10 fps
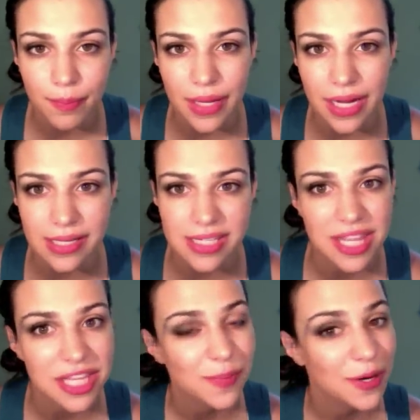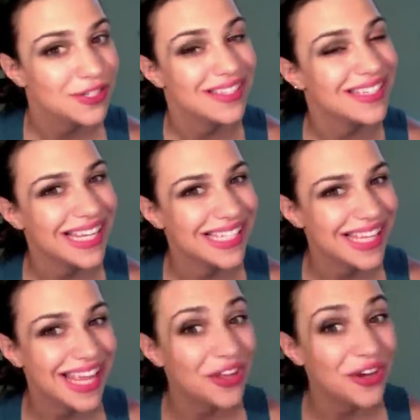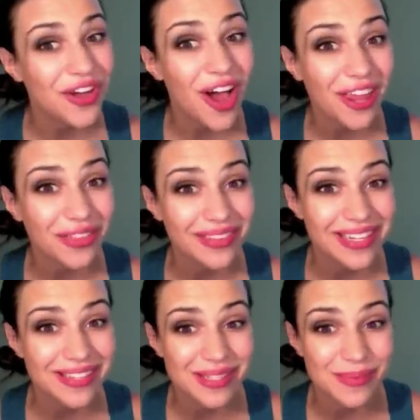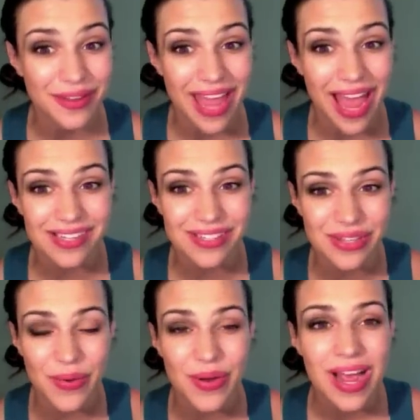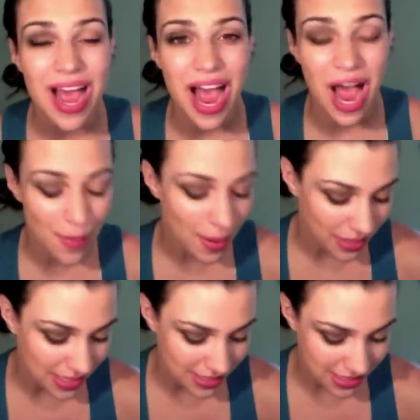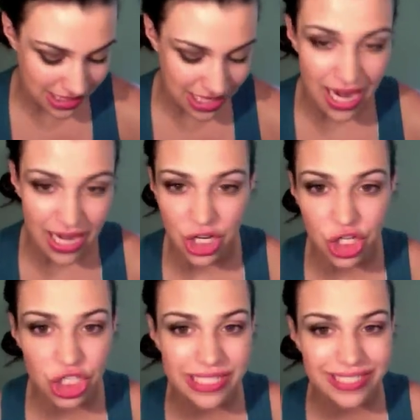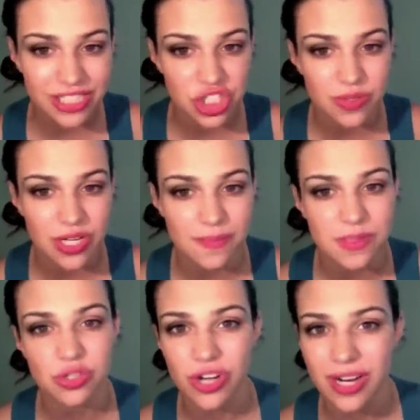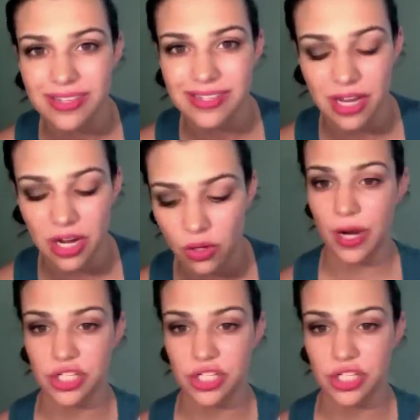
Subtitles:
because this person says that they look goth when they do the smoky eye. So I'm going to kind of do tips and tricks as I go.